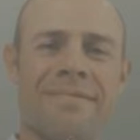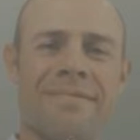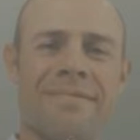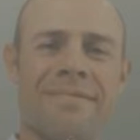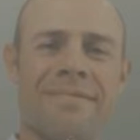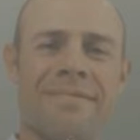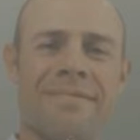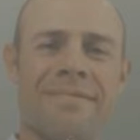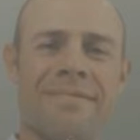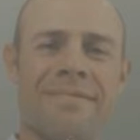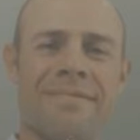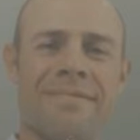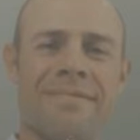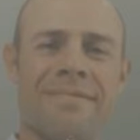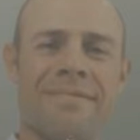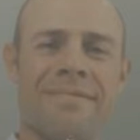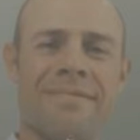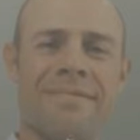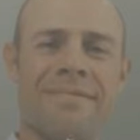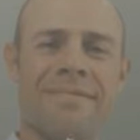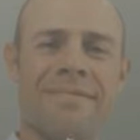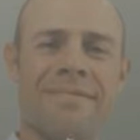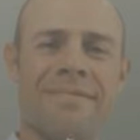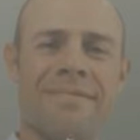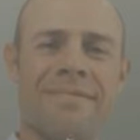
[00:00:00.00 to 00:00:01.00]

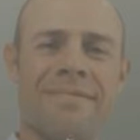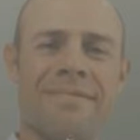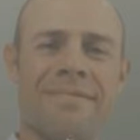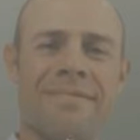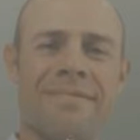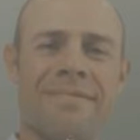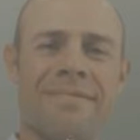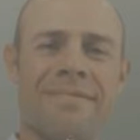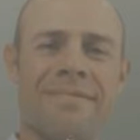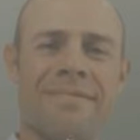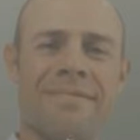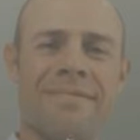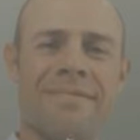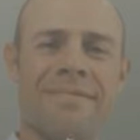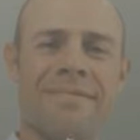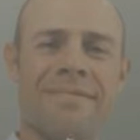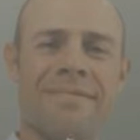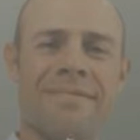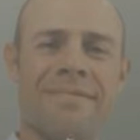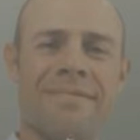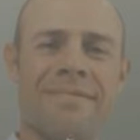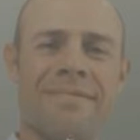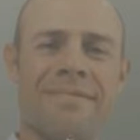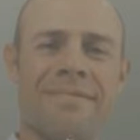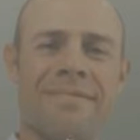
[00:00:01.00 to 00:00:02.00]

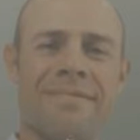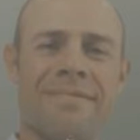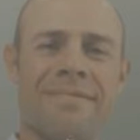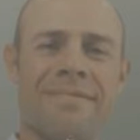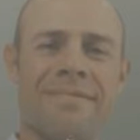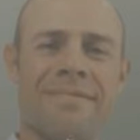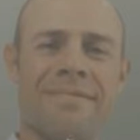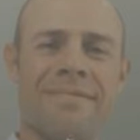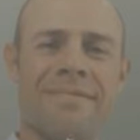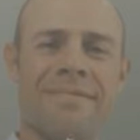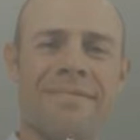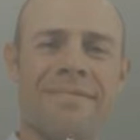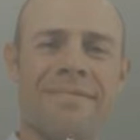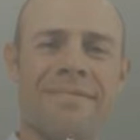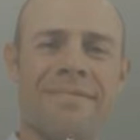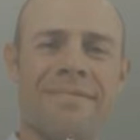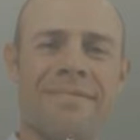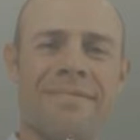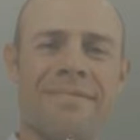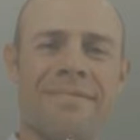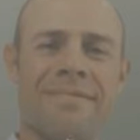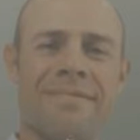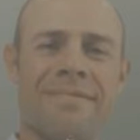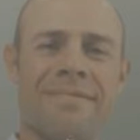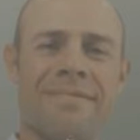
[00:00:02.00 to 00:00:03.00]

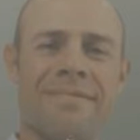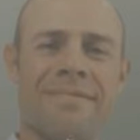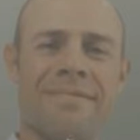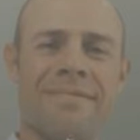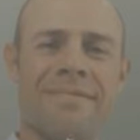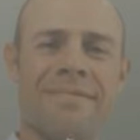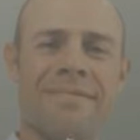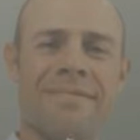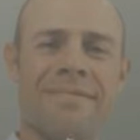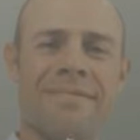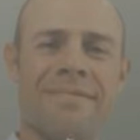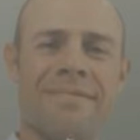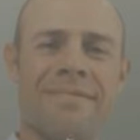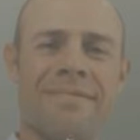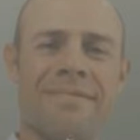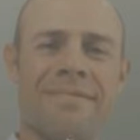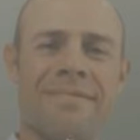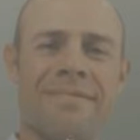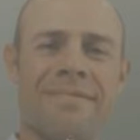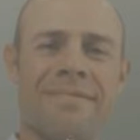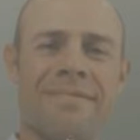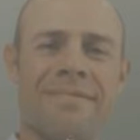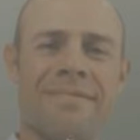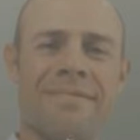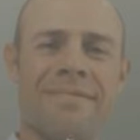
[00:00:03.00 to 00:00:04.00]

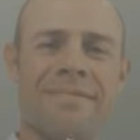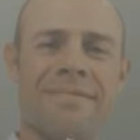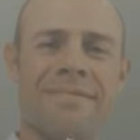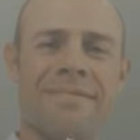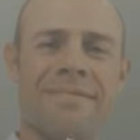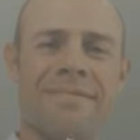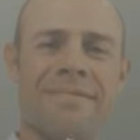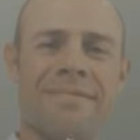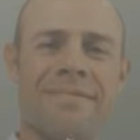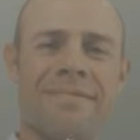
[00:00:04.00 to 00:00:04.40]
(no lip movement)